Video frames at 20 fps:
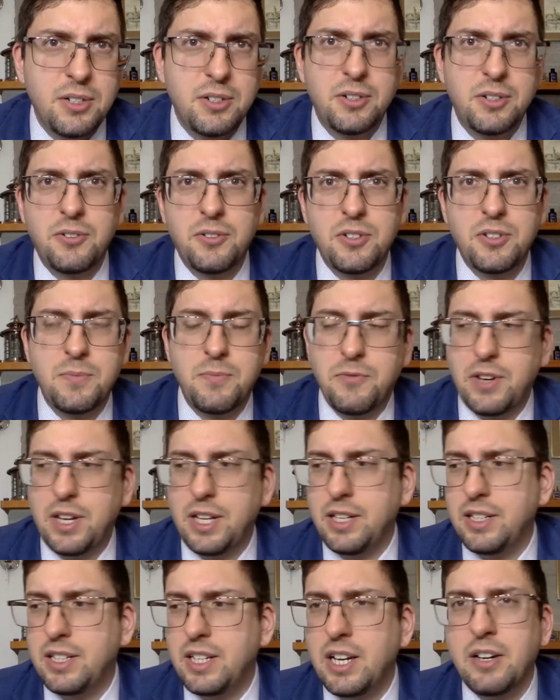or some
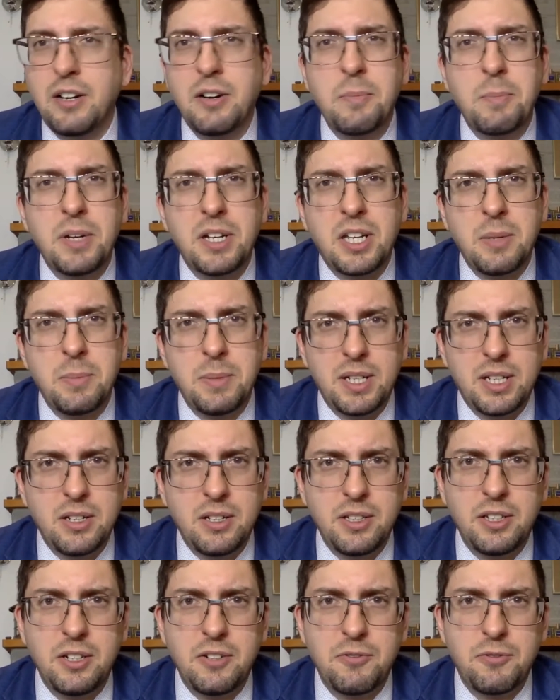violet aroma
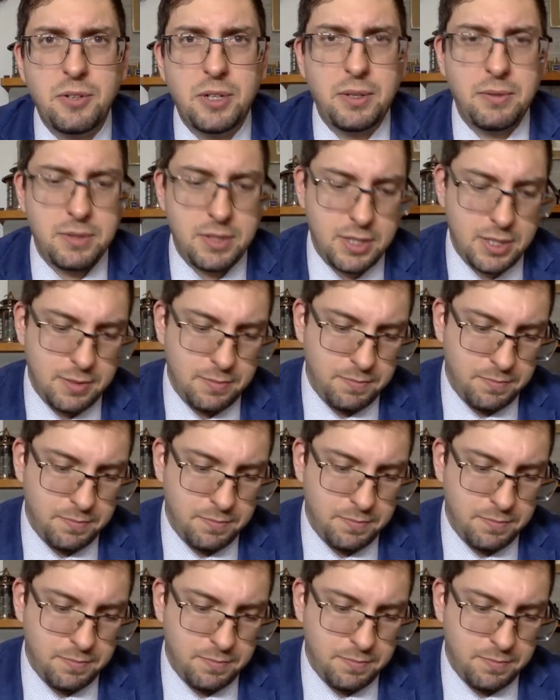chemical in the fragrance.